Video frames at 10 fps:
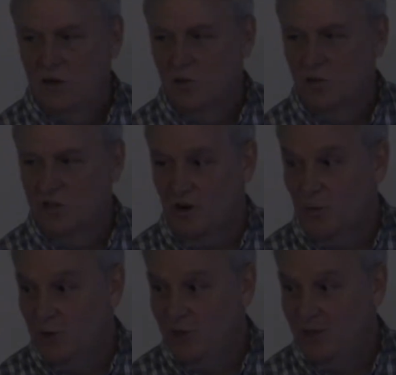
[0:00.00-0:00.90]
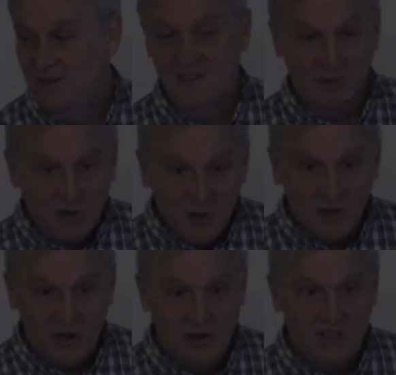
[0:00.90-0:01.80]
which are really difficult
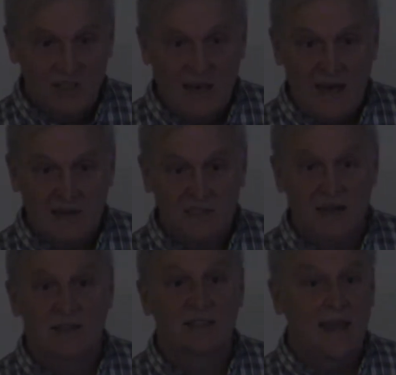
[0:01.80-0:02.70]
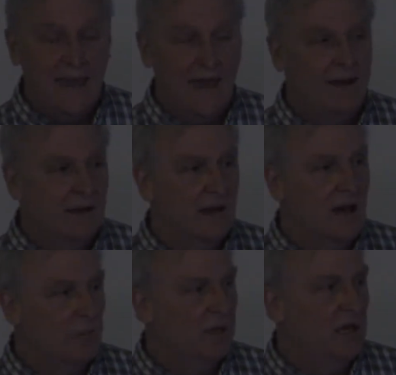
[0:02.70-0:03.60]
areas to access, and it
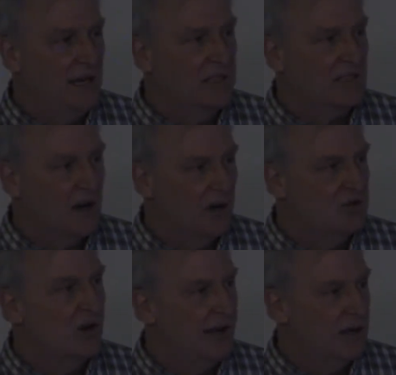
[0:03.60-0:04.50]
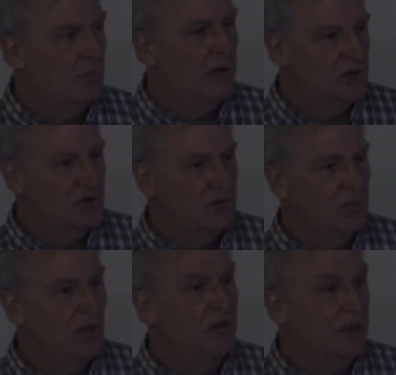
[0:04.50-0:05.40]
complicates our trying to measure
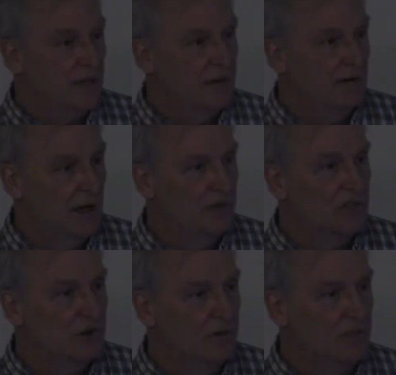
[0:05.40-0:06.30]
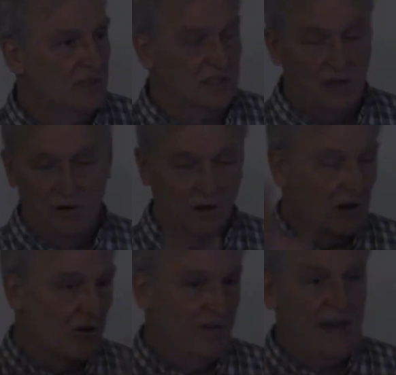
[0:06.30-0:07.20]
melting on the surface, because now in a
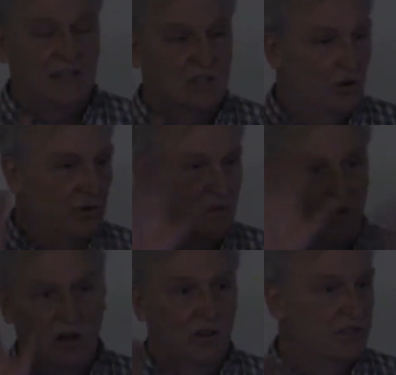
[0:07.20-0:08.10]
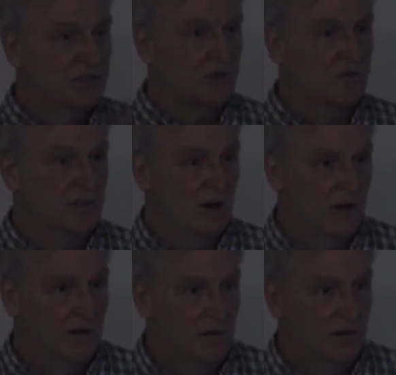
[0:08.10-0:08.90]
crevasse zone, you've got all this surface area.